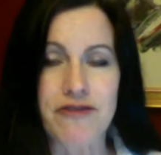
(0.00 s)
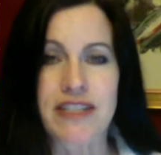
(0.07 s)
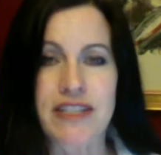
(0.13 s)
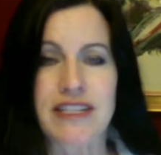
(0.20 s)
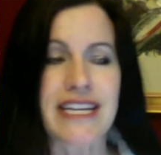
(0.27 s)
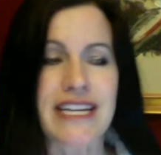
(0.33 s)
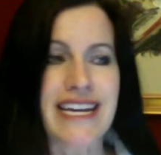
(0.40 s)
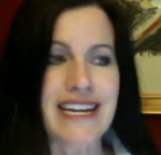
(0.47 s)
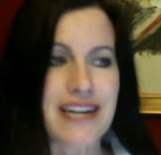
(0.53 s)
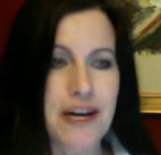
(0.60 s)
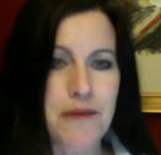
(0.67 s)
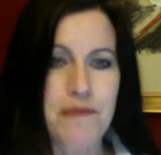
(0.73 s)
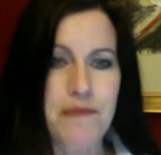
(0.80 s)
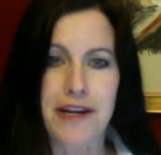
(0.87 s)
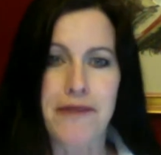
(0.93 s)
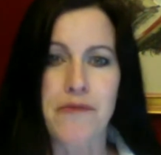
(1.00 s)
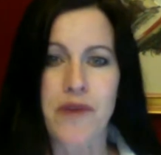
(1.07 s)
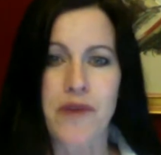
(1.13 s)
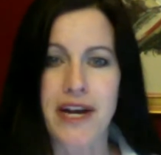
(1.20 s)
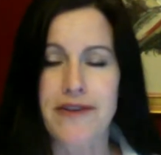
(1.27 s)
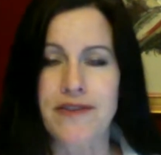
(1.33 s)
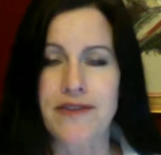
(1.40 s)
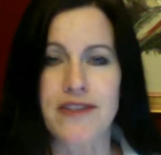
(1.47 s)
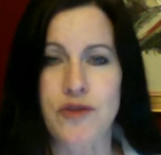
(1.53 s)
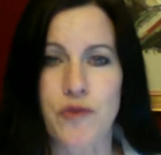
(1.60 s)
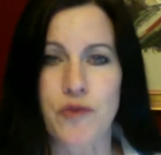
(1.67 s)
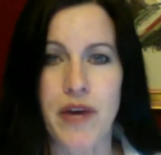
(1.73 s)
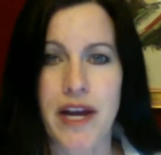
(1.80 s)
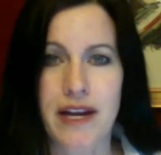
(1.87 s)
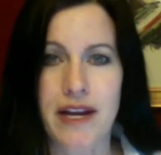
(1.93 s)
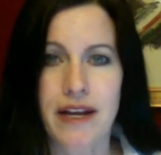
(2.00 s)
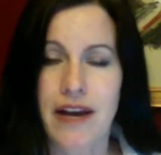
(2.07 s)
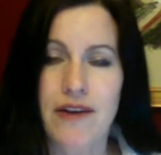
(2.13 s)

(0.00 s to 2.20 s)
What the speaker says: because I can't help that I'm wired this way.